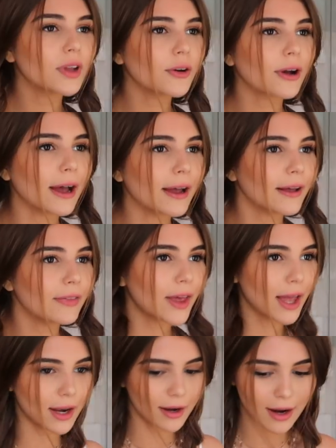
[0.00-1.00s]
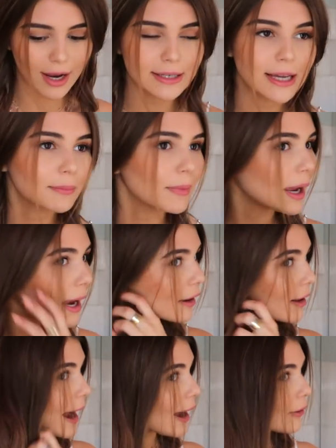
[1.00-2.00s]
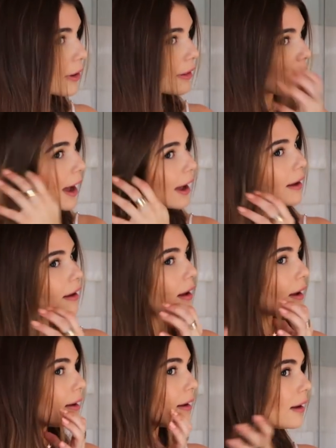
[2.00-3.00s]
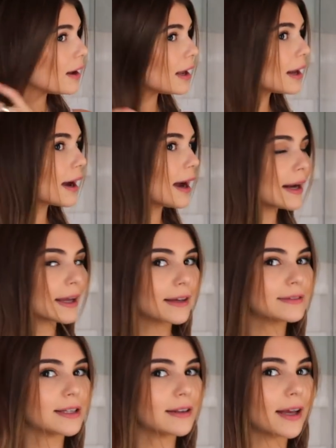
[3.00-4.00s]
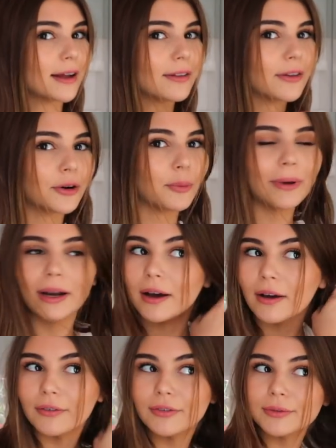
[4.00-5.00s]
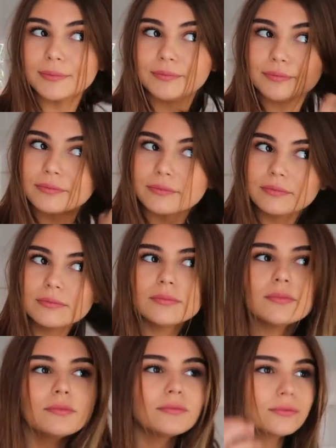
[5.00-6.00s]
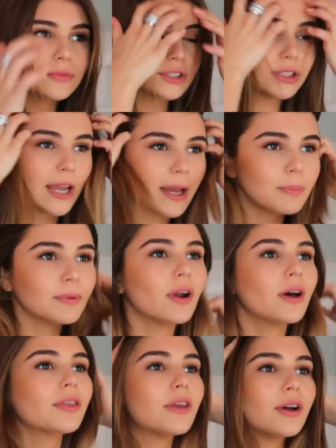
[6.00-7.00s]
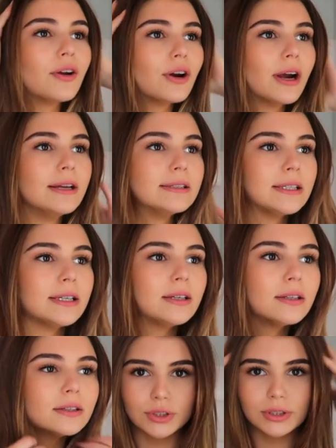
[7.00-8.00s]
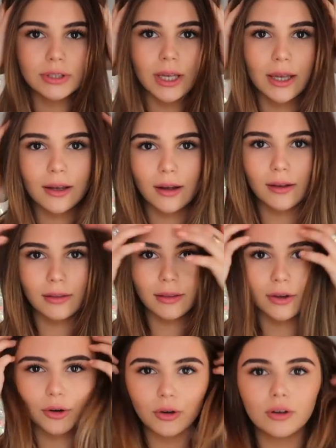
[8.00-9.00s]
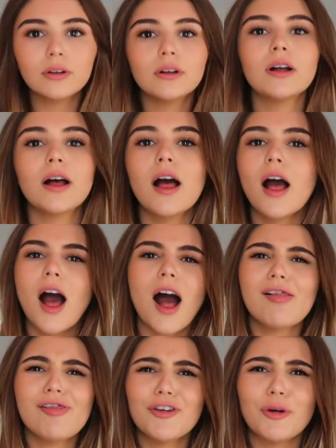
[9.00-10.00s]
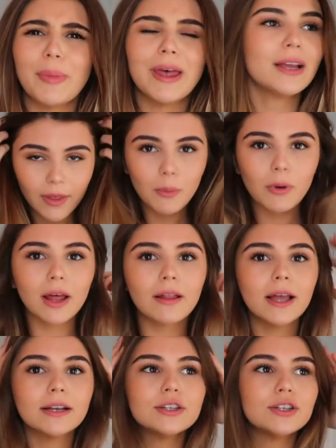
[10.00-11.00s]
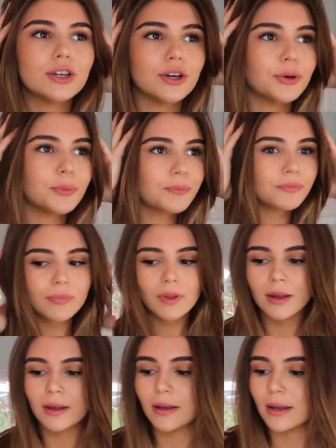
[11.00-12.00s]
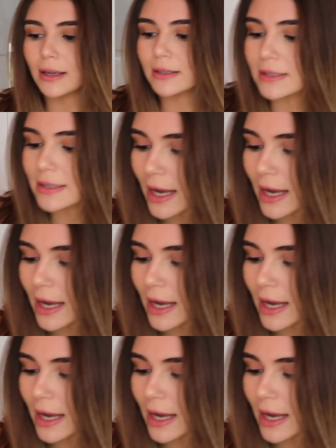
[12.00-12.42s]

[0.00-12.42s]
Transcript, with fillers: Okay, and then I take my hair out of that and it kind of gives it like a little bit of shape. Nothing crazy, just like a little bit. And then what I like to do is